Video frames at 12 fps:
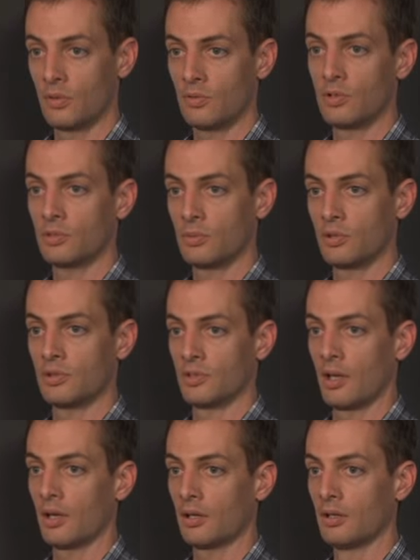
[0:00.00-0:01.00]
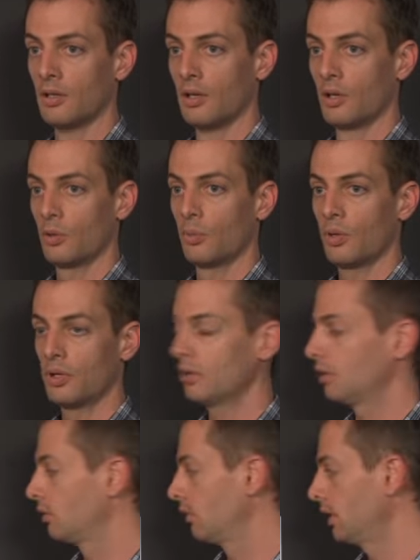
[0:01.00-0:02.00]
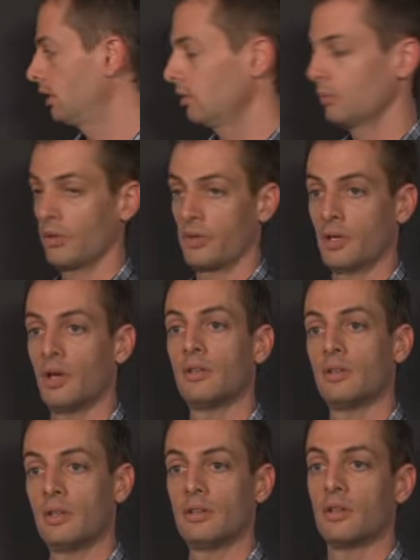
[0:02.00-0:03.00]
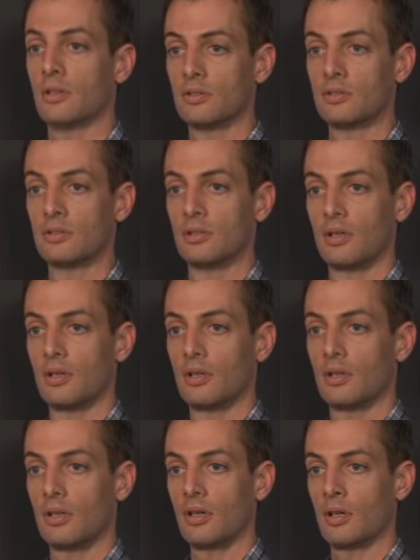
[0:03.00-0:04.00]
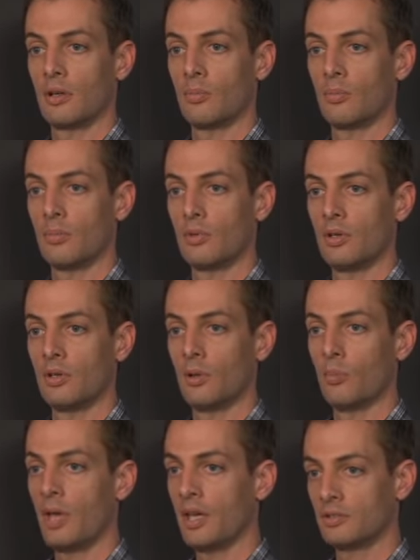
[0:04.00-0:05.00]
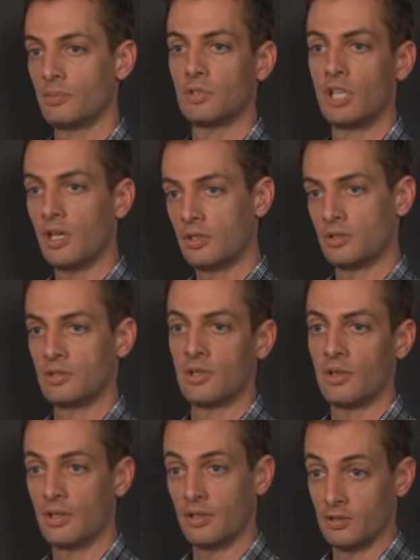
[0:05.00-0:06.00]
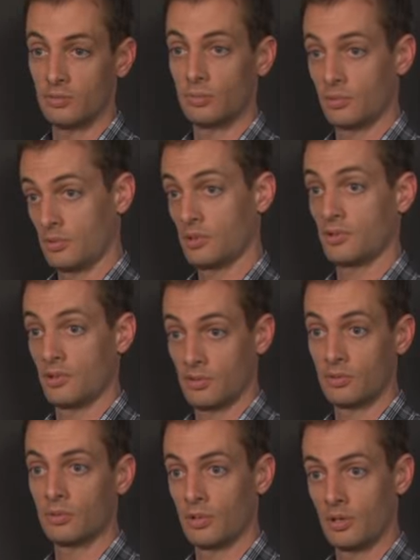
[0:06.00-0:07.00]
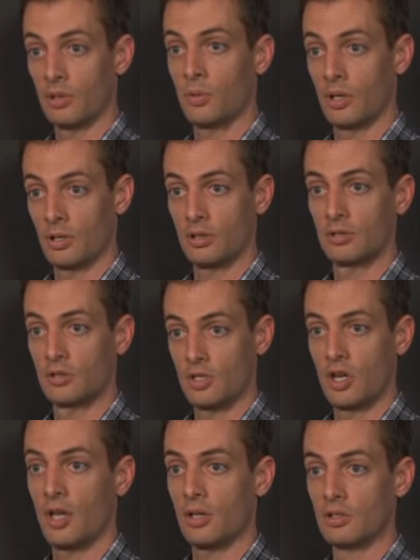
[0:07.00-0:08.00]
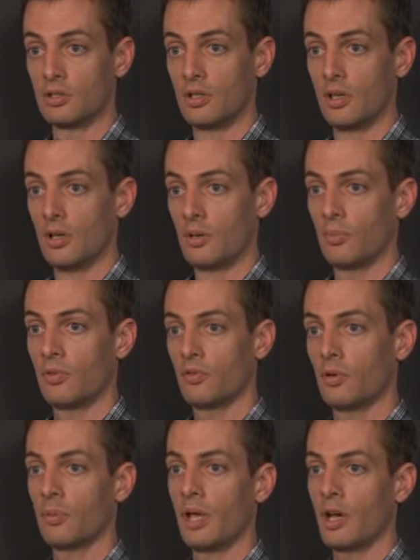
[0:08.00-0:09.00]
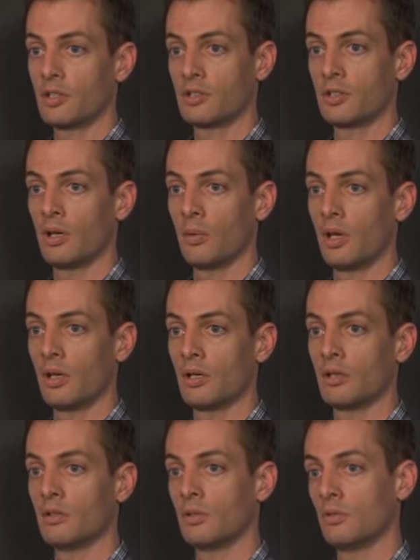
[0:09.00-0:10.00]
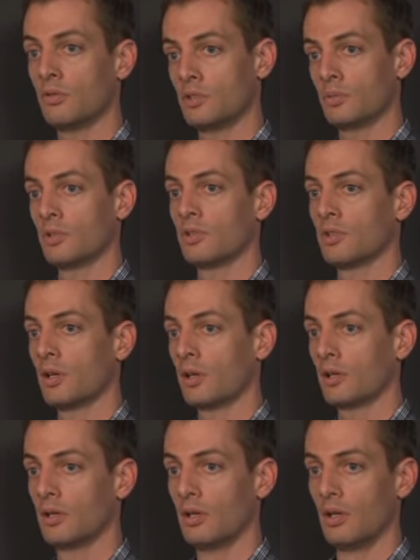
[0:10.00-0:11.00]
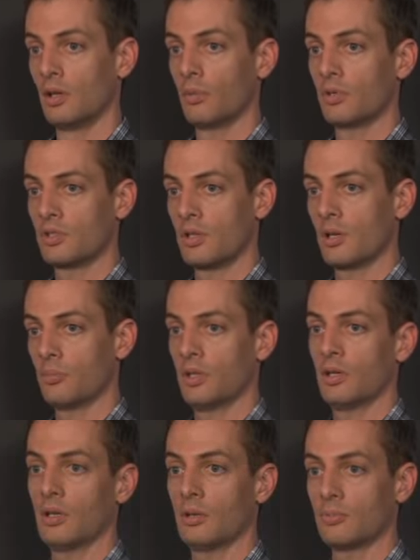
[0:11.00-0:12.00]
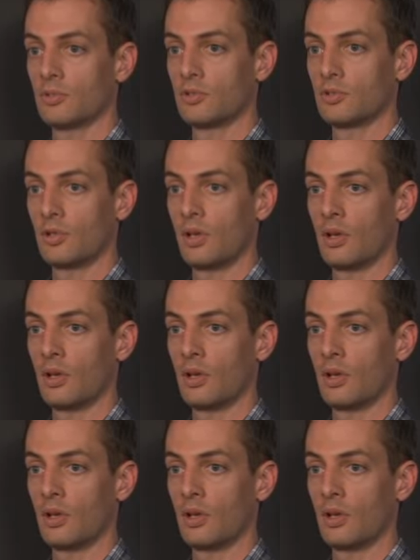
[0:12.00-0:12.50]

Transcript: the visual design, we can agree on what the content is, make some changes to this, because this is really quick to change, before we actually go in and do visual design, which then becomes